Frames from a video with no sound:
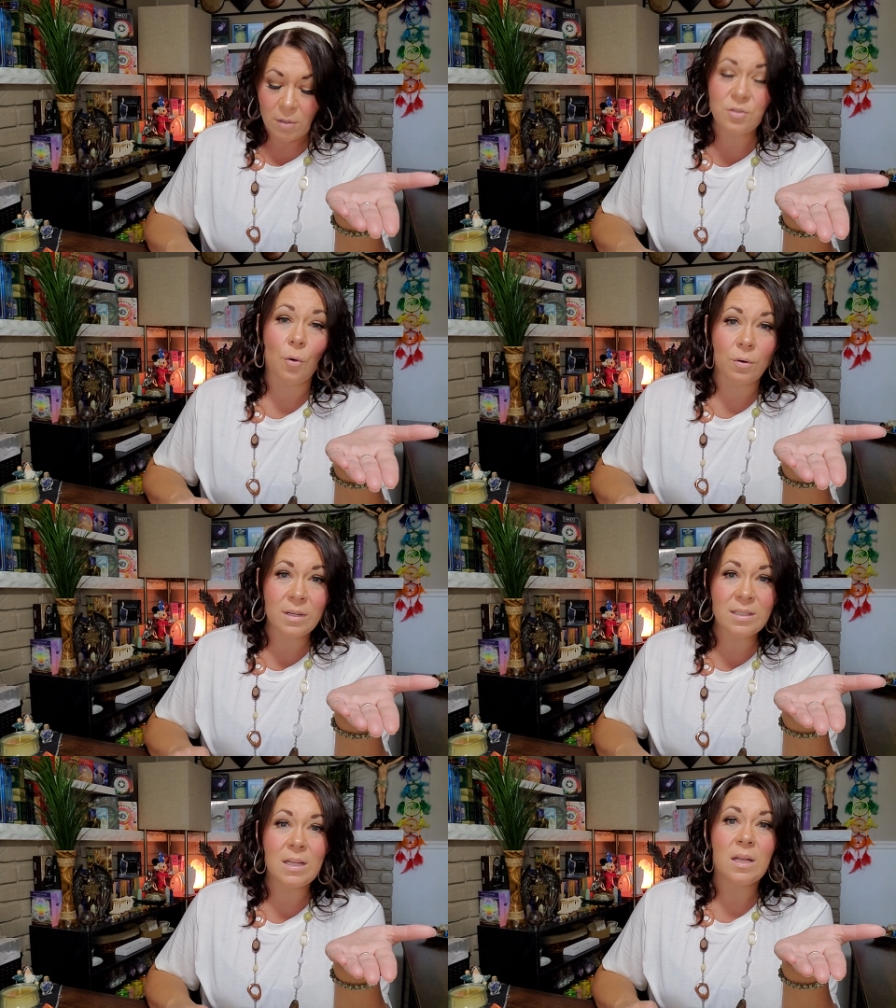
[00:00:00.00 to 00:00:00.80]

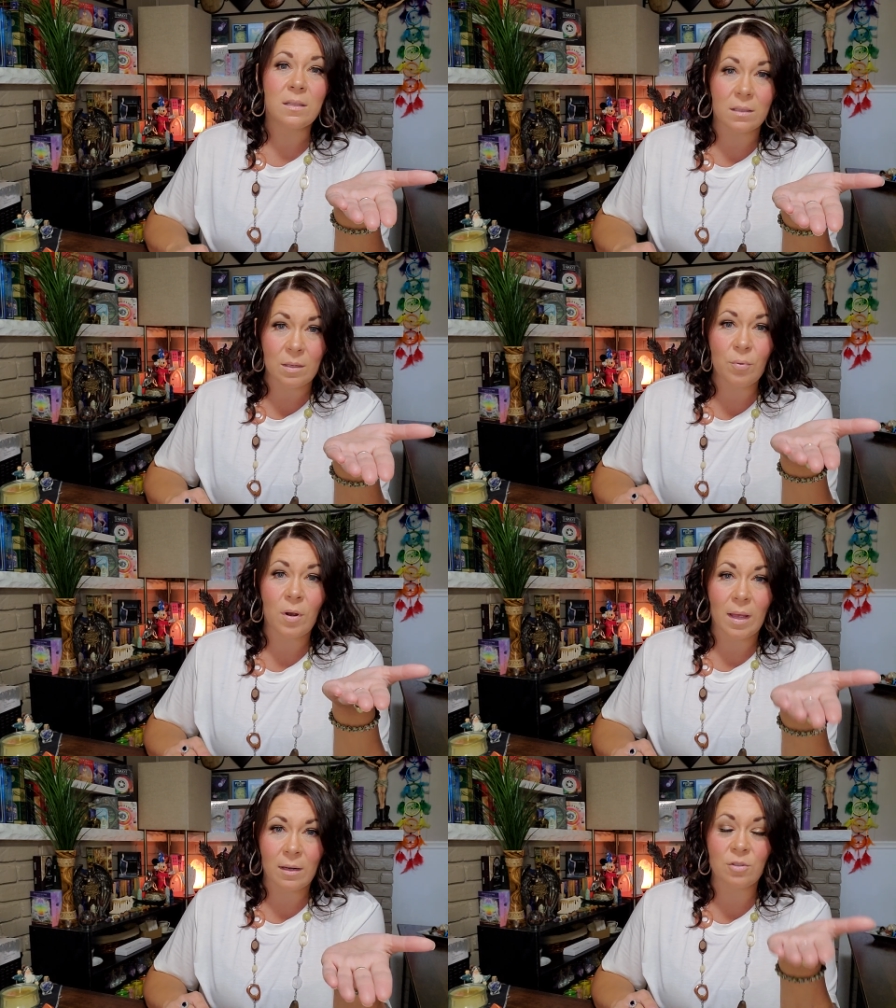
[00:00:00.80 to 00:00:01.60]
Taurus,
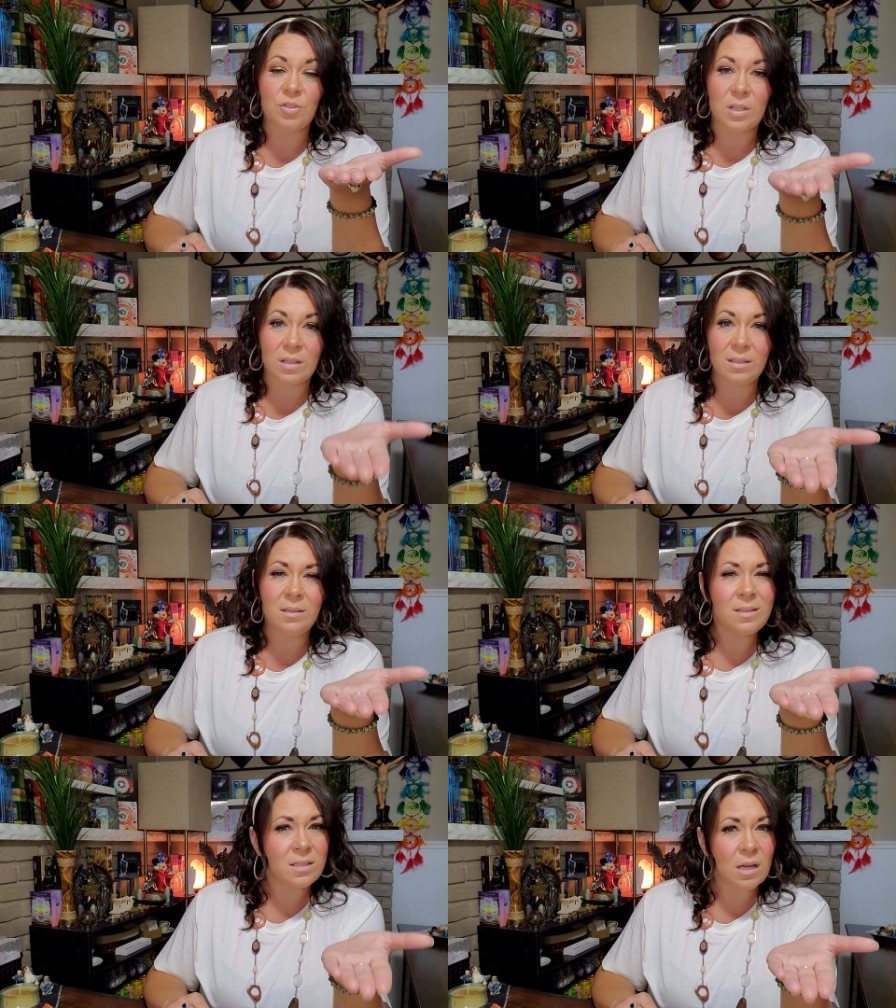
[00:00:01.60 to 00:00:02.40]
Libra energy.
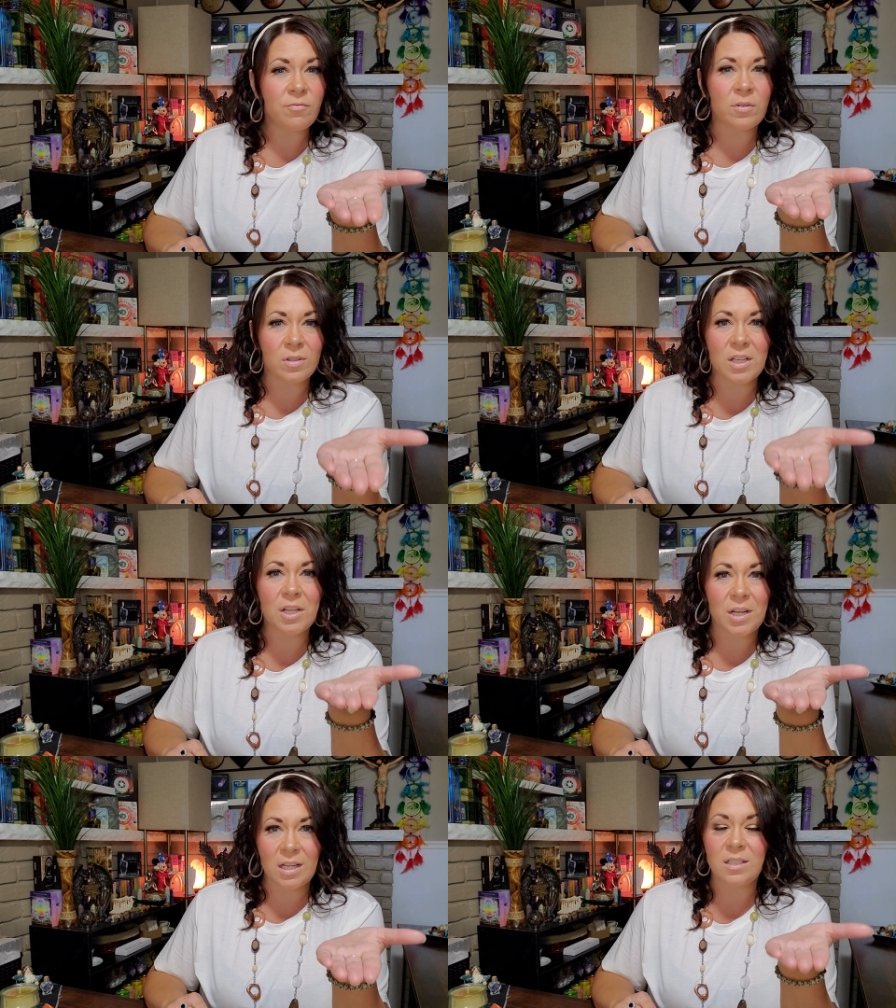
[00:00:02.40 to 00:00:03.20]
This is definitely
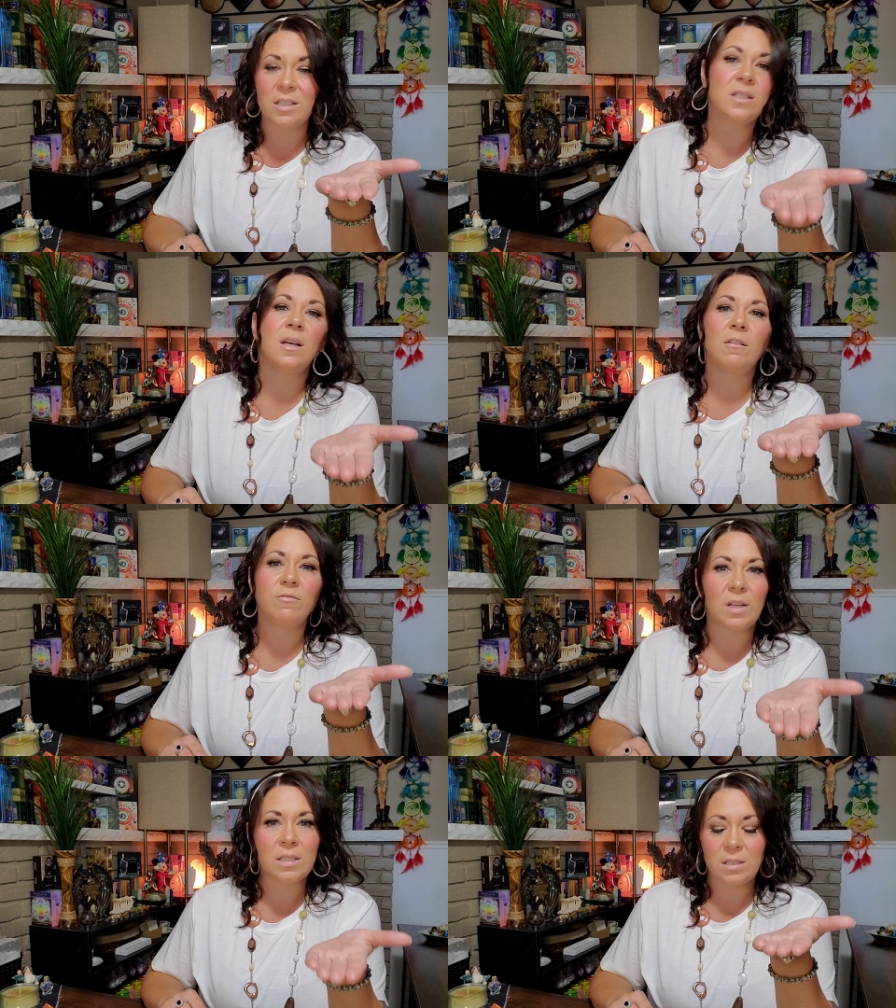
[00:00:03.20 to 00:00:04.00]
connected to
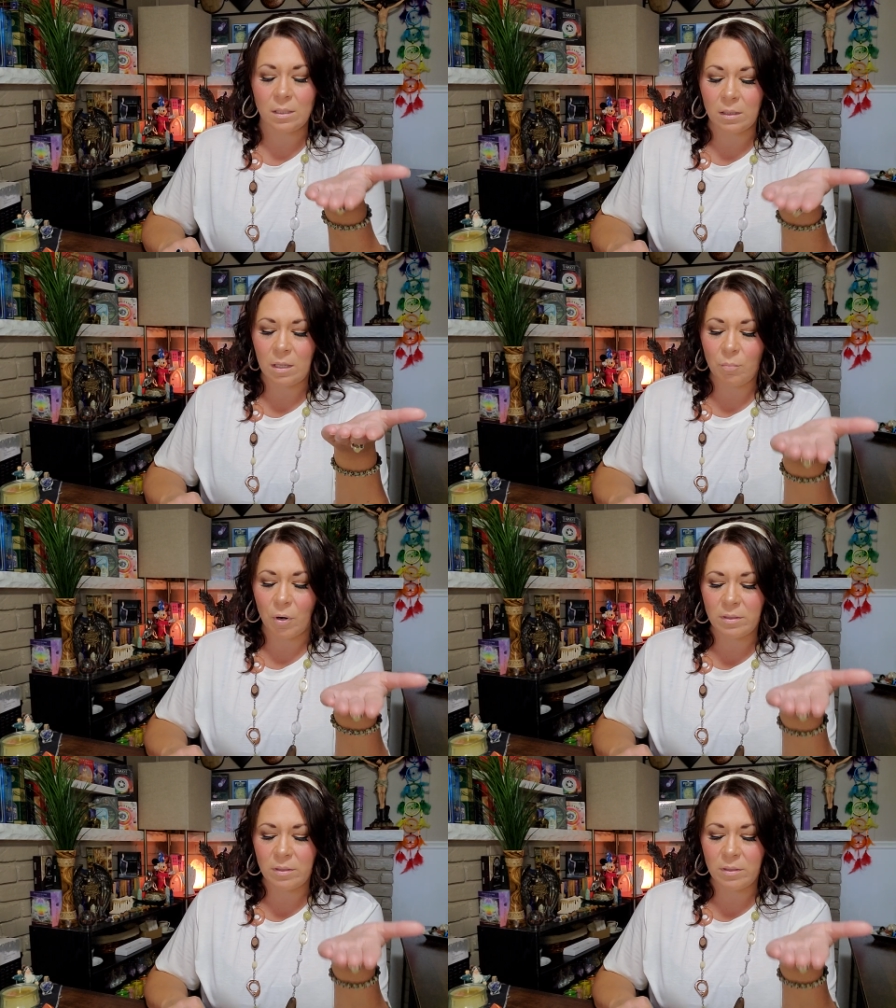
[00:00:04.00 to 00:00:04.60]
Venus and Libra.